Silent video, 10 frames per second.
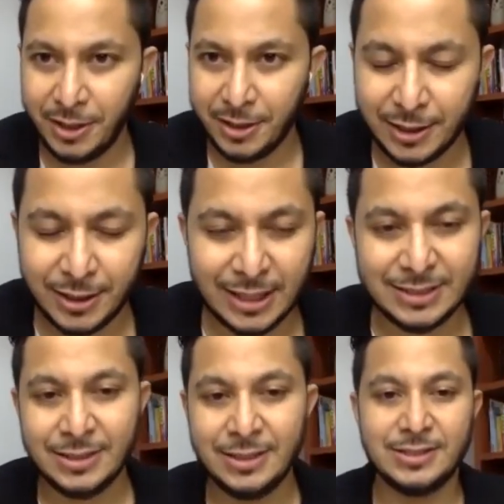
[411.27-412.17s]
Then the
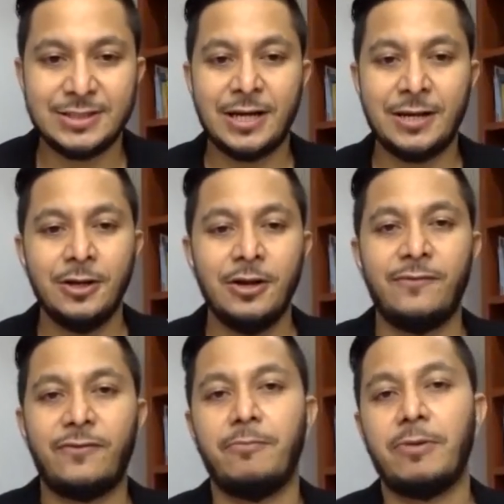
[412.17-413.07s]
answer is that
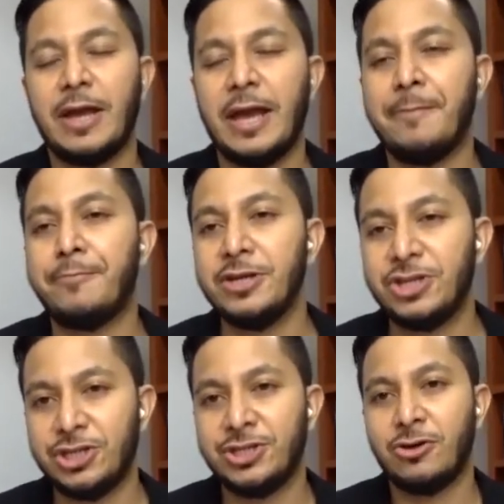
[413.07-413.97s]
from
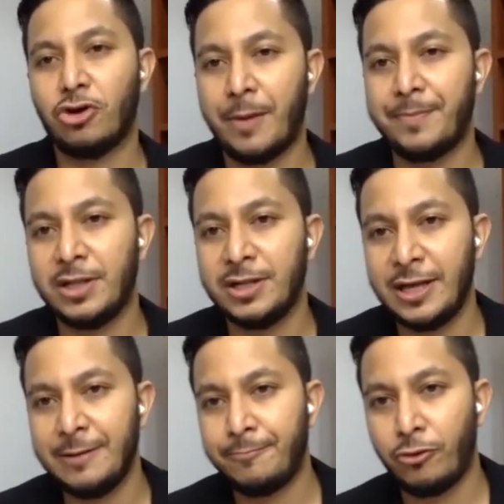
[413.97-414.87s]
appreciation or capital
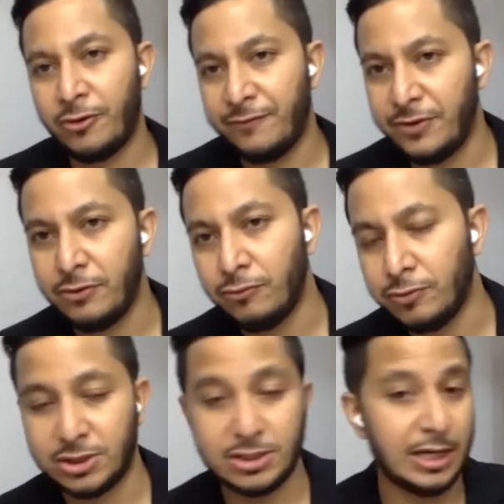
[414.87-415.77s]
gain point of view, which
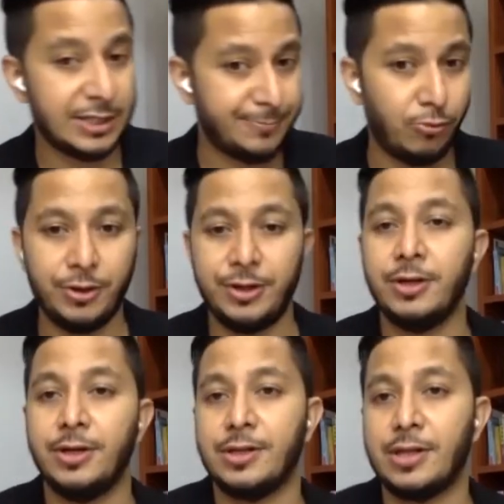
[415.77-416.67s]
is the last point,
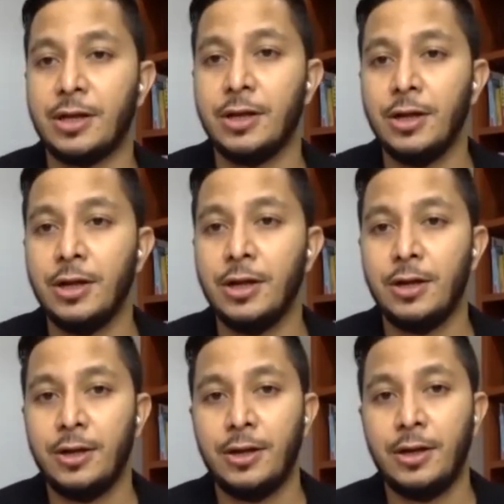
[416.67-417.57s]
is that
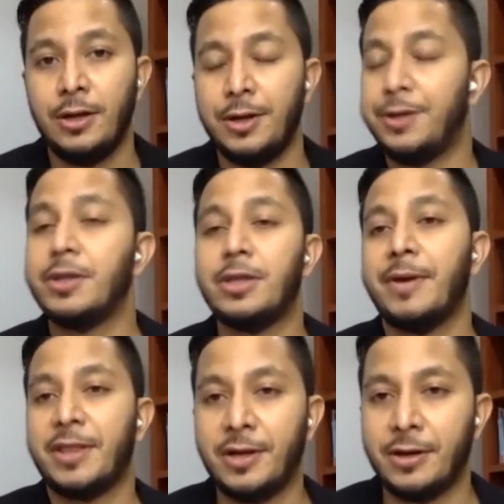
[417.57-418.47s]
it doesn't
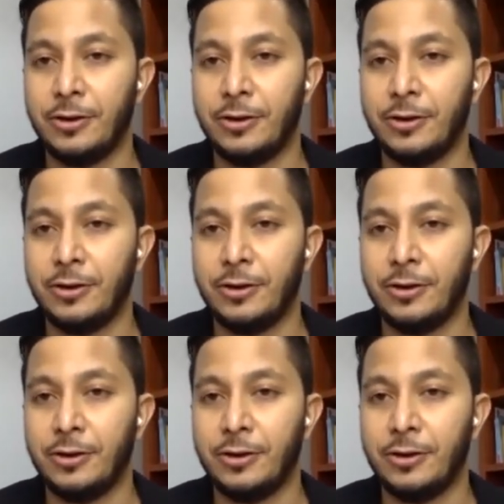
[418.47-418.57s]
matter.